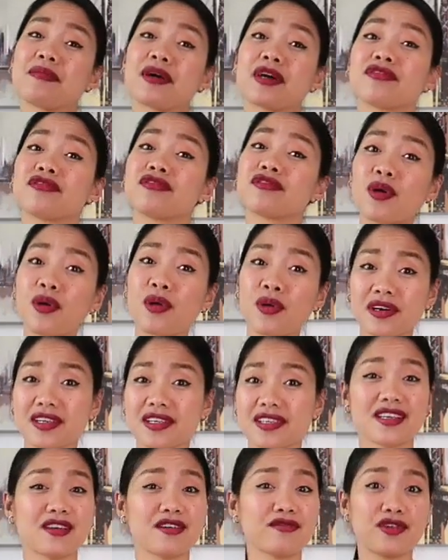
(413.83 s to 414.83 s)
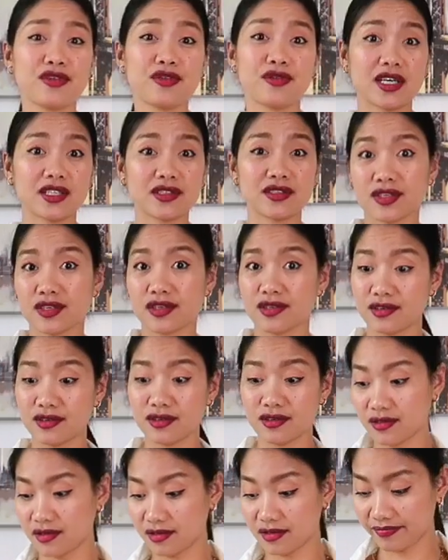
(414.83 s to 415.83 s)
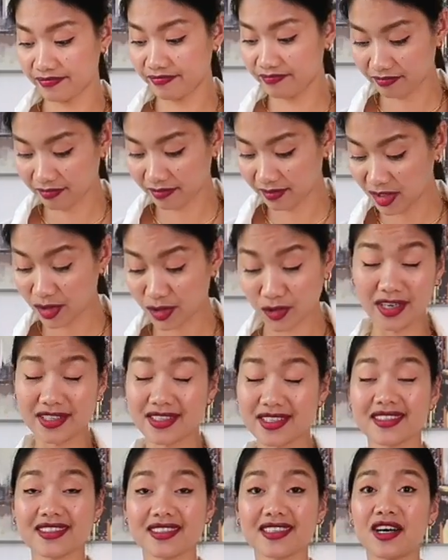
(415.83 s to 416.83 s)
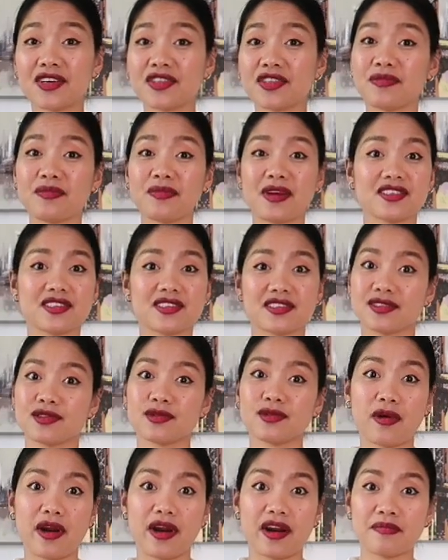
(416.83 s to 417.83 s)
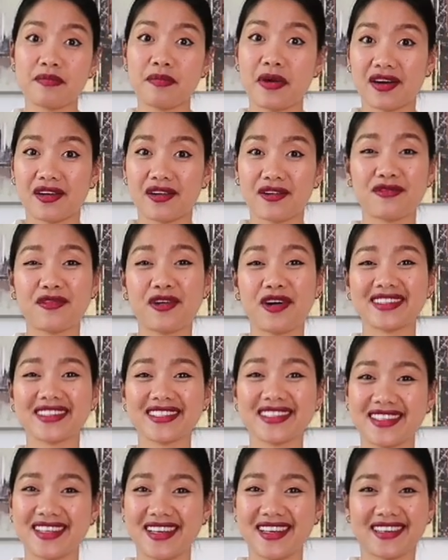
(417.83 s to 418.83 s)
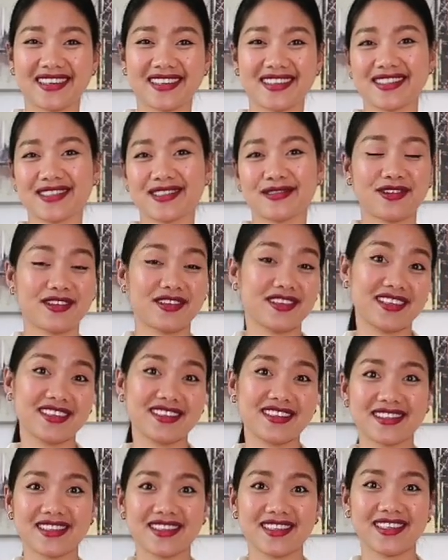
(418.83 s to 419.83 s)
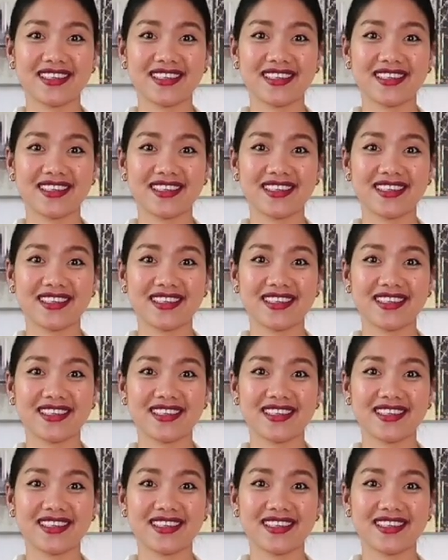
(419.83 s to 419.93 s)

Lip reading: But of course, if you want to dress it down, you may just wear a pair of white sneakers for this